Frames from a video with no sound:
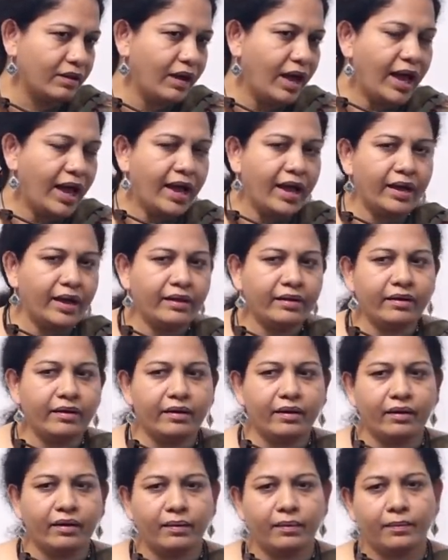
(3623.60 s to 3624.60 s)

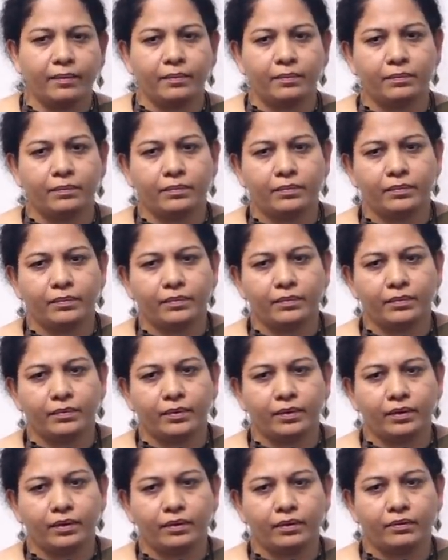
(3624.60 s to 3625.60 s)
And um,
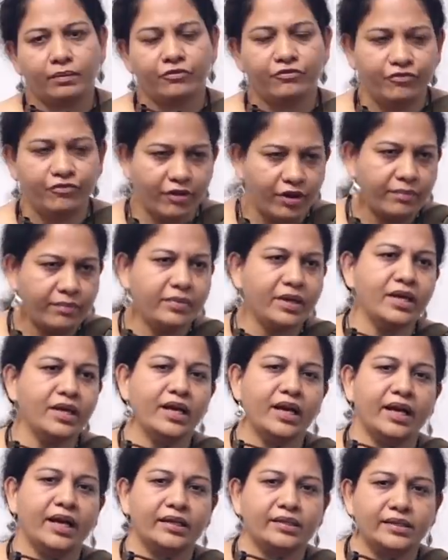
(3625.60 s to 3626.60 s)
uh, for me
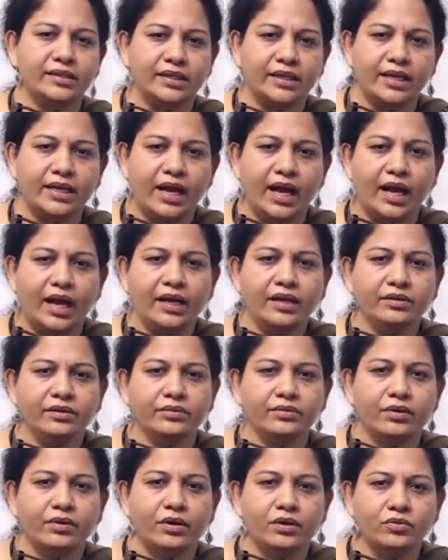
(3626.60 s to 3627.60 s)
actually, I
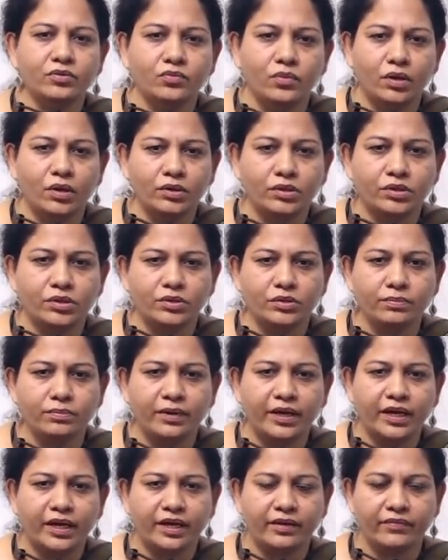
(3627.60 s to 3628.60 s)
do not want to
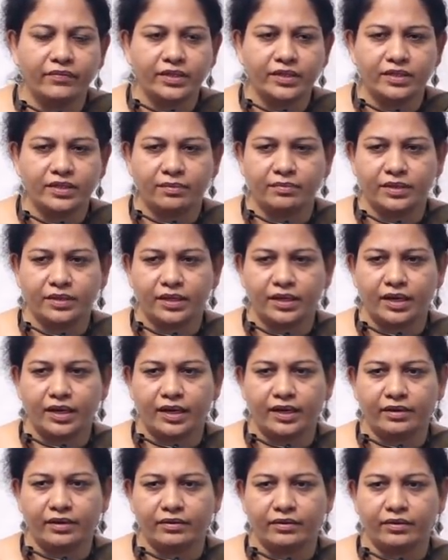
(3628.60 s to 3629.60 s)
begin with something
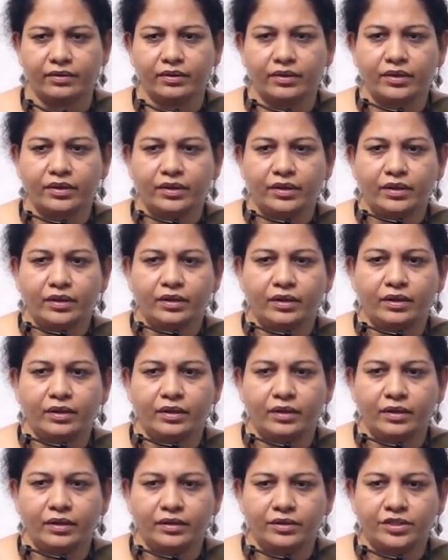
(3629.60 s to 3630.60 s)
like, you know,
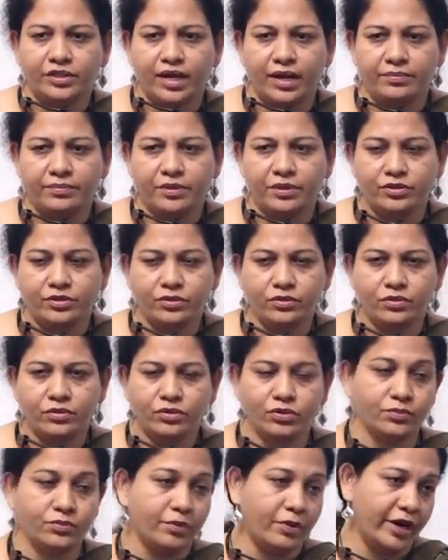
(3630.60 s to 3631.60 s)
uh, chapter 2,
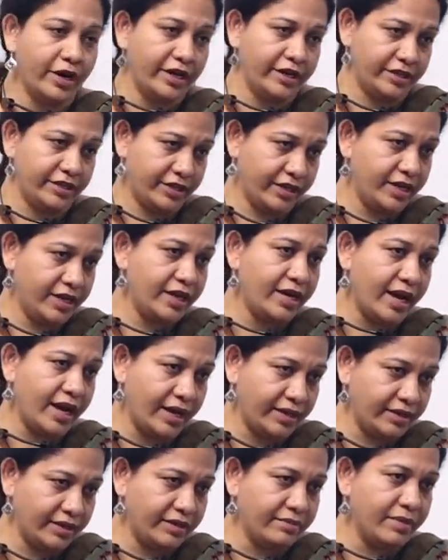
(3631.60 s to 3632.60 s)
2.3
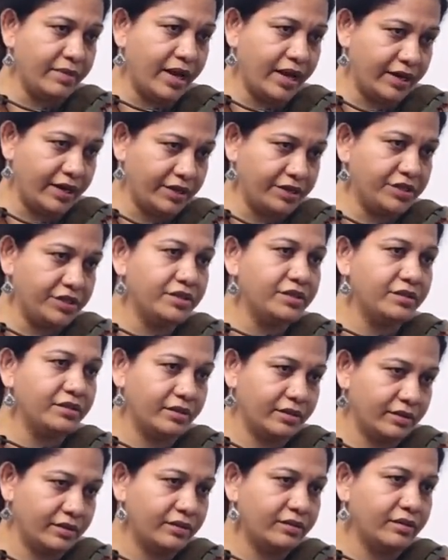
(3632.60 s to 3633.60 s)
rather, marriage,
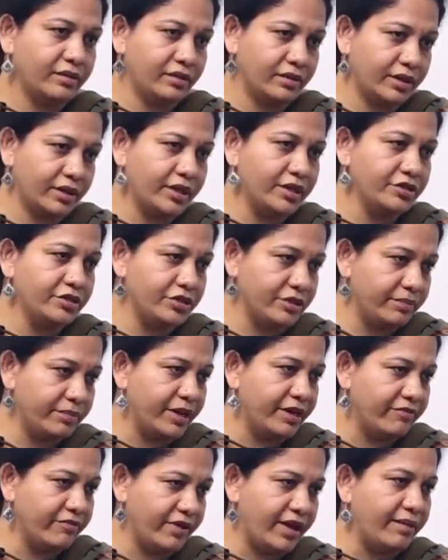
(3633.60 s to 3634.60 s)
uh, kinship
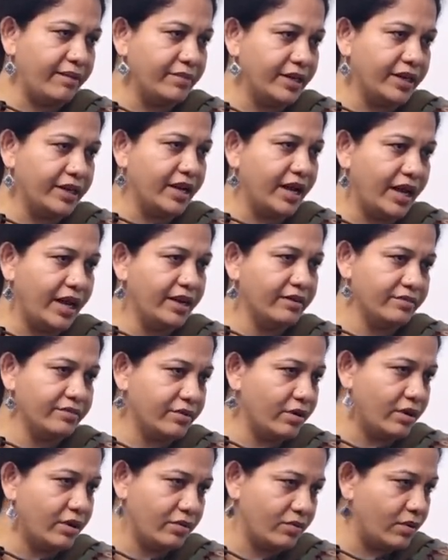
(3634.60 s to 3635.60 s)
and family. I do
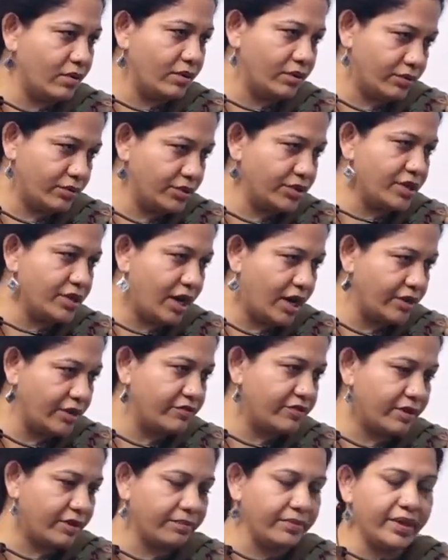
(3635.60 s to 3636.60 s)
not want to start
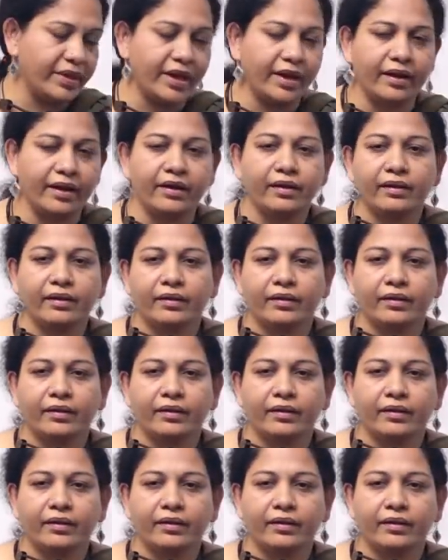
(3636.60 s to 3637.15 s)
from there.